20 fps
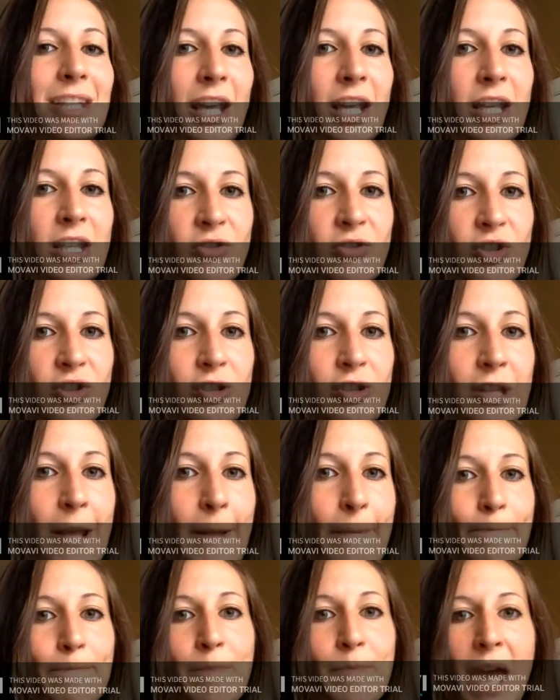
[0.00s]
it takes for you to
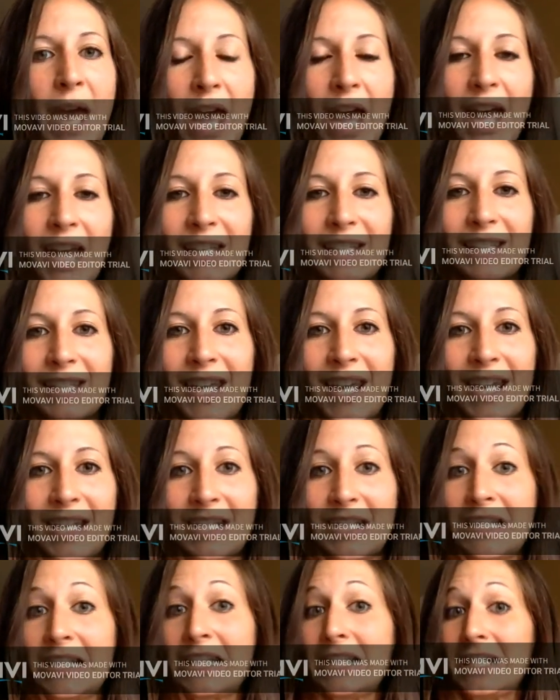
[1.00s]
get past
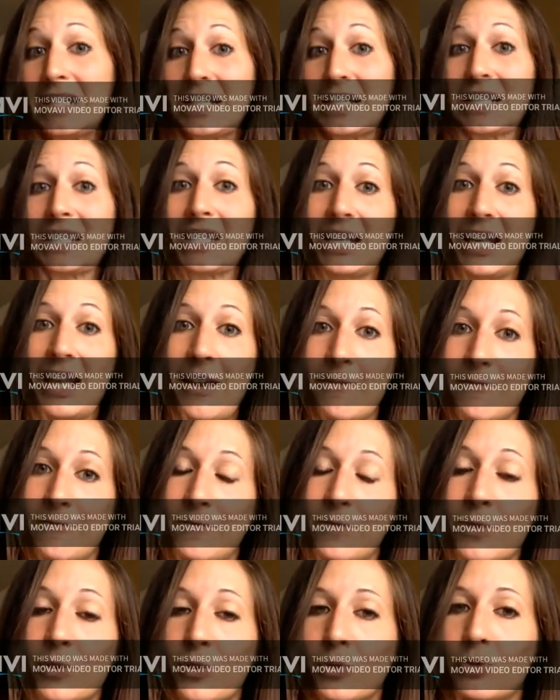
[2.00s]
that I gotta have
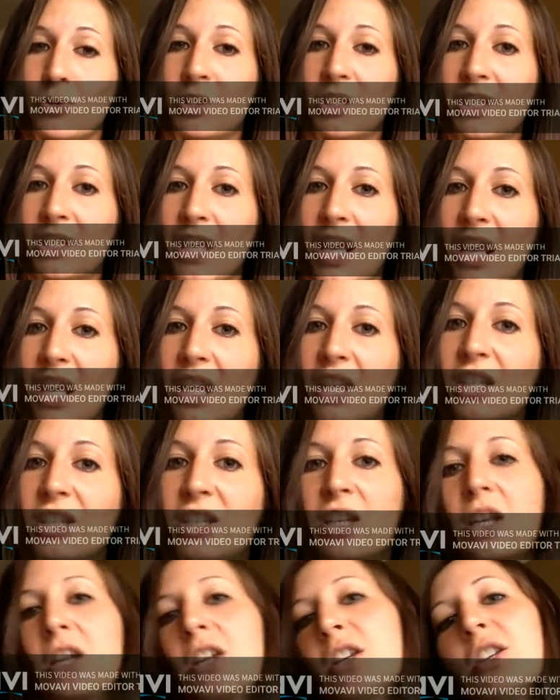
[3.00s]
food
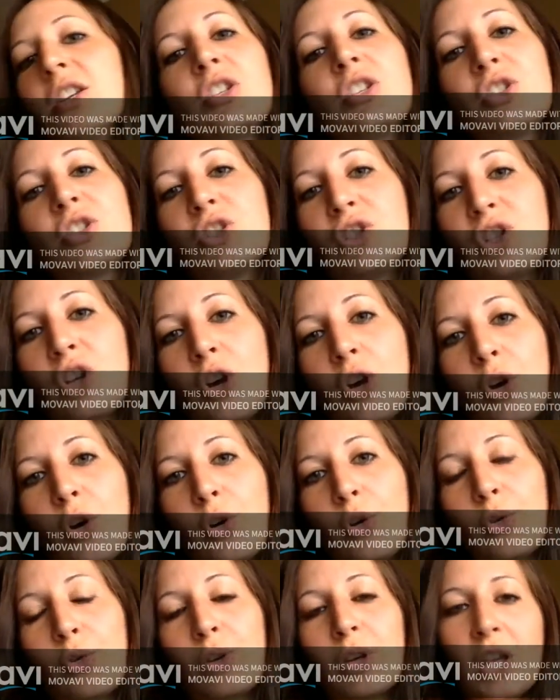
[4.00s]
stage.
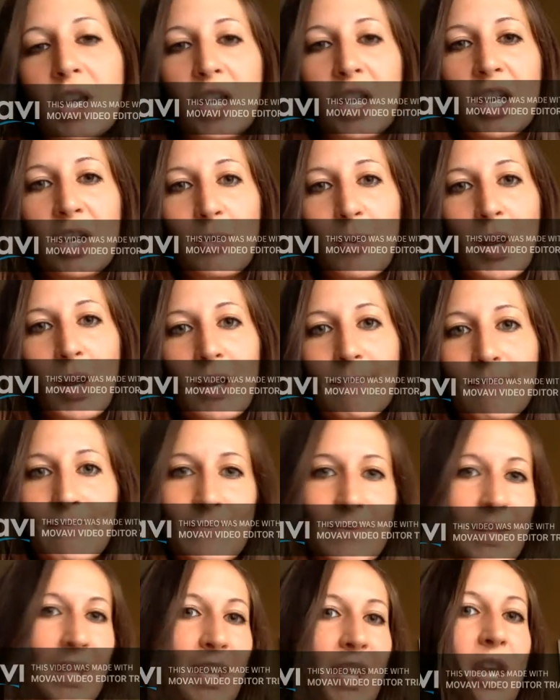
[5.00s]
So anyway,
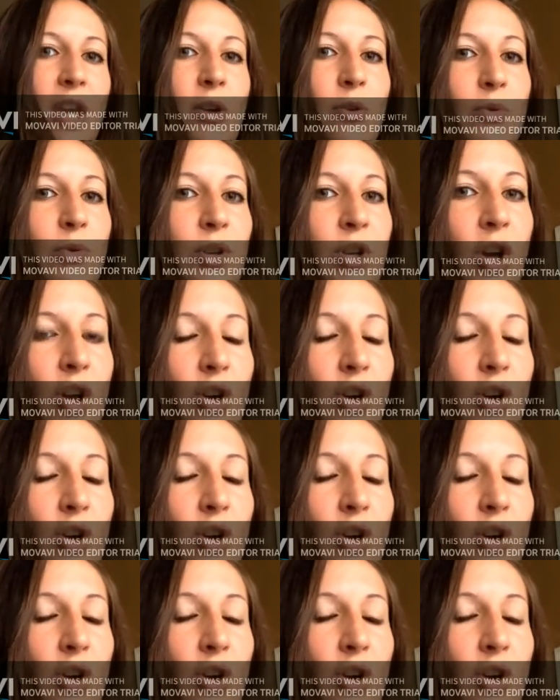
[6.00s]
here we